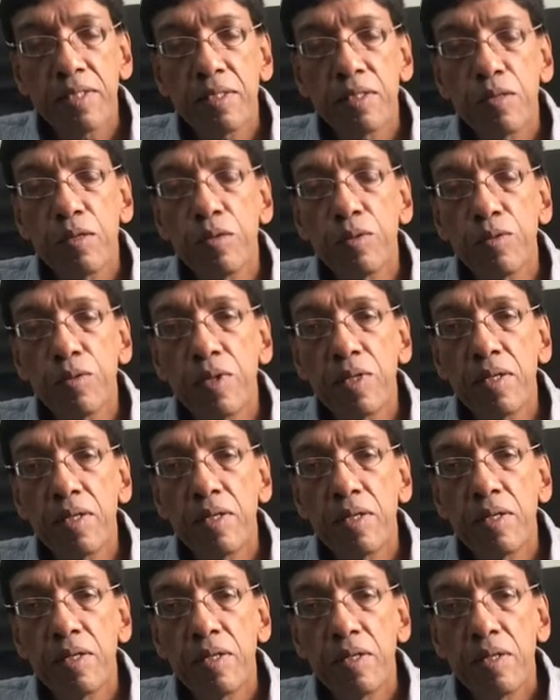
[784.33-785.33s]
included,
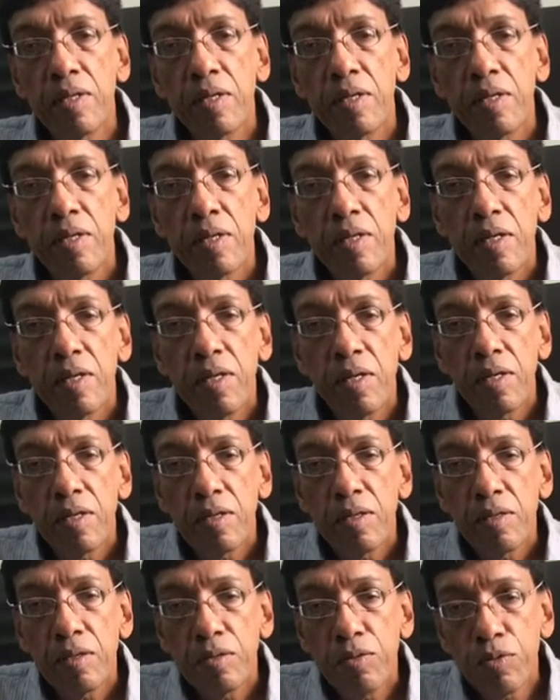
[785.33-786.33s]

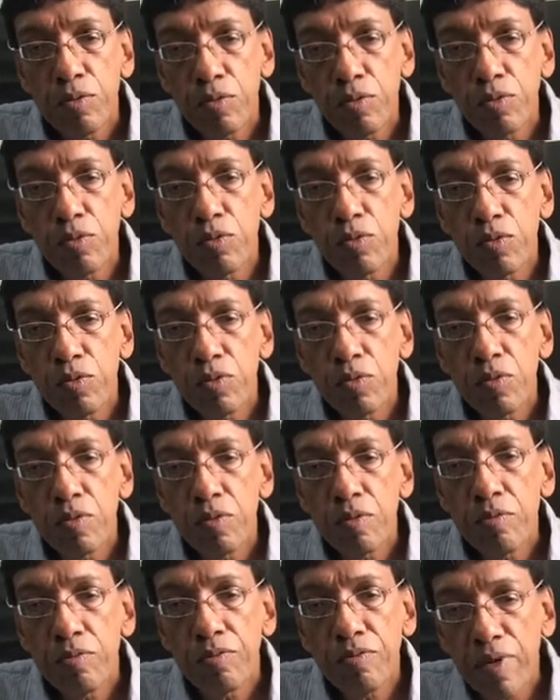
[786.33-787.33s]
to
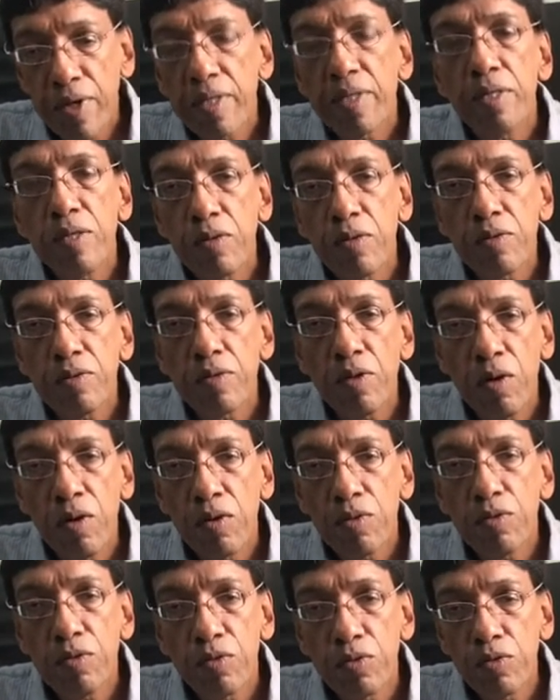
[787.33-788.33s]
find out
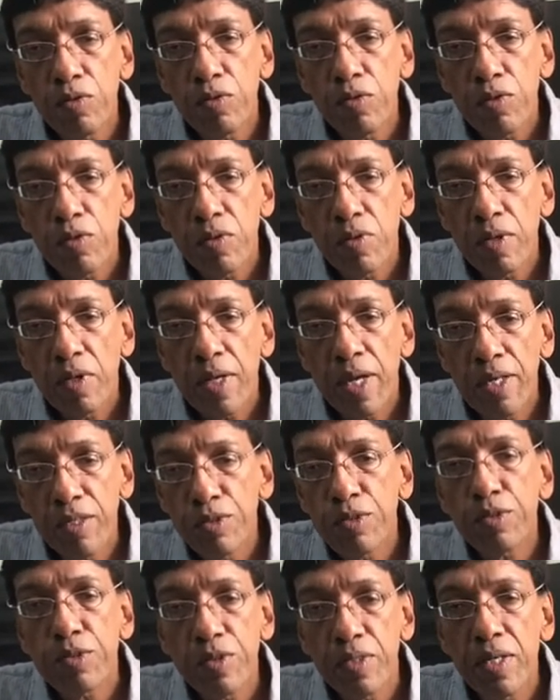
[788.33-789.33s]
or to
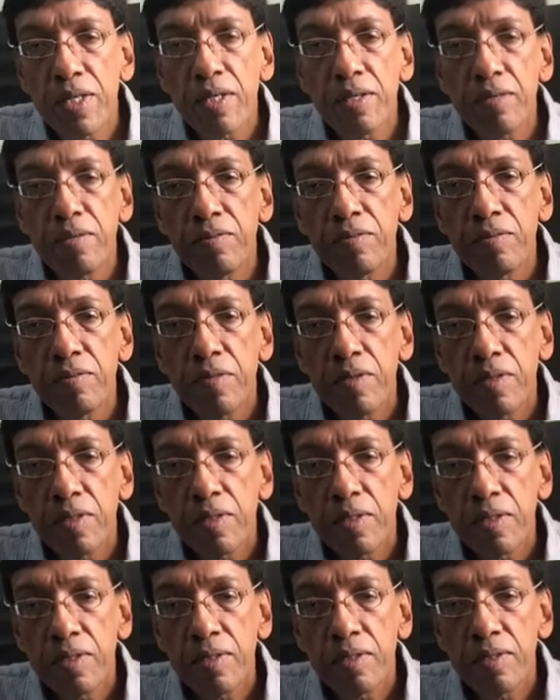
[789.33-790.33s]
ensure
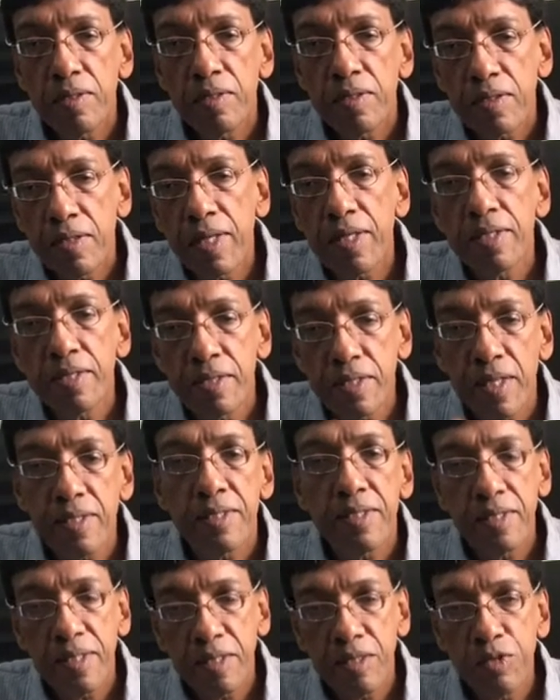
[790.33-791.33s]
that
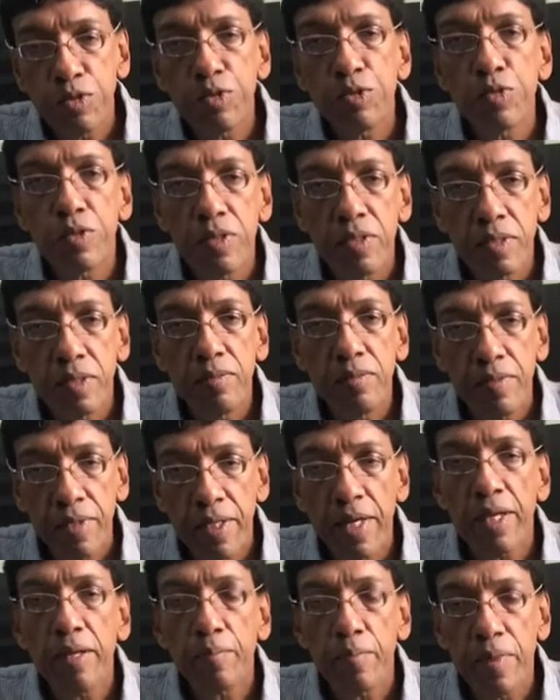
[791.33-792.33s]
justice should
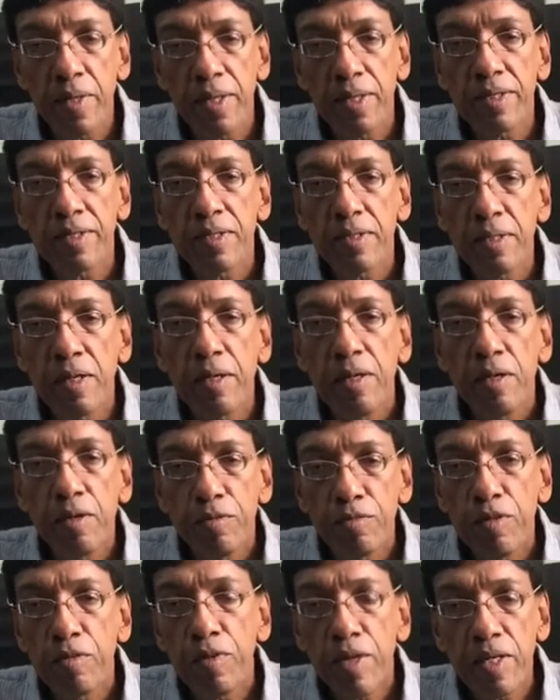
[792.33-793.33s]
take place
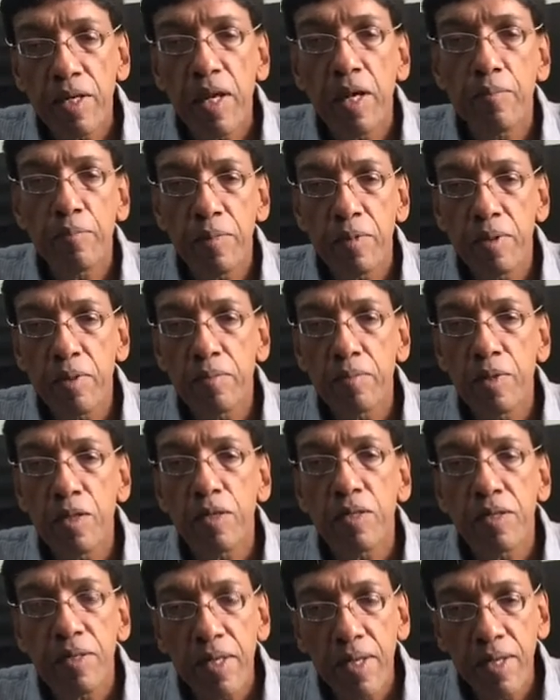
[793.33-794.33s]
for what happened,
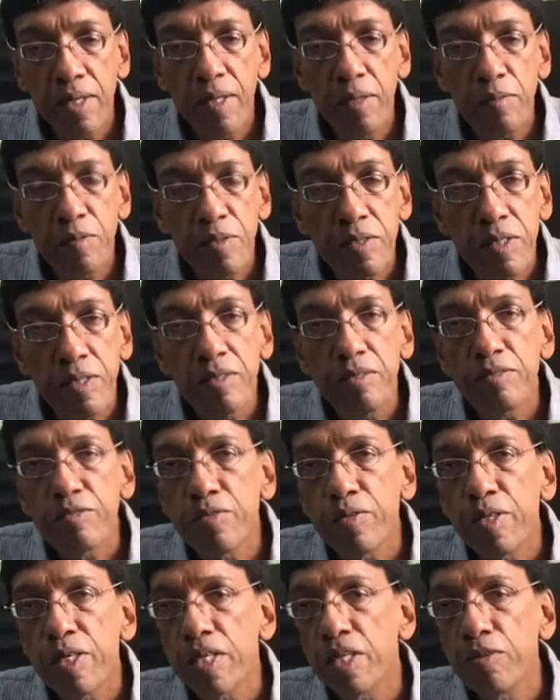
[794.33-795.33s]
because they themselves
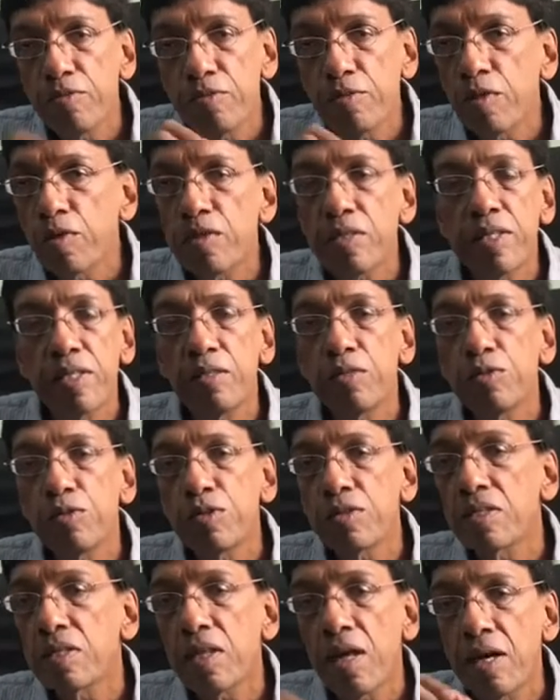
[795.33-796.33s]
were involved in
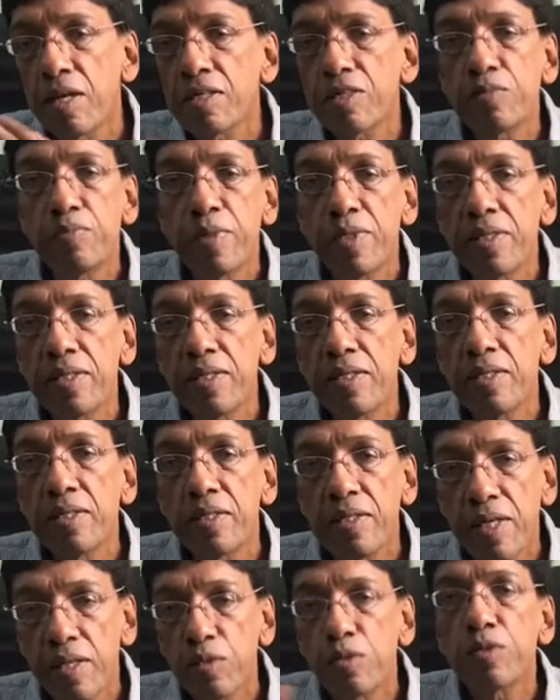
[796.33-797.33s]
those last minute
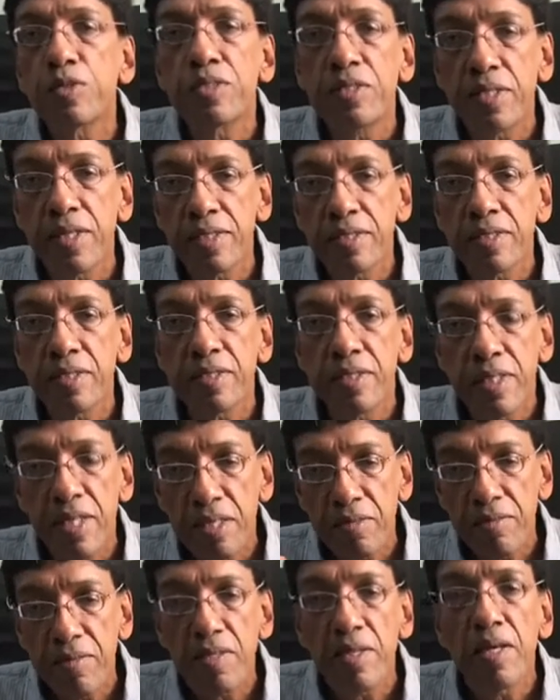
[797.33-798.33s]
negotiations.
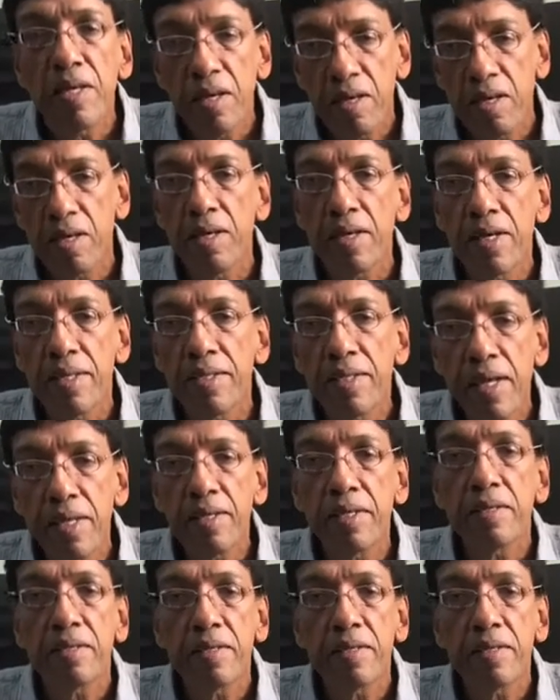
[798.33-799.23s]
They were there at the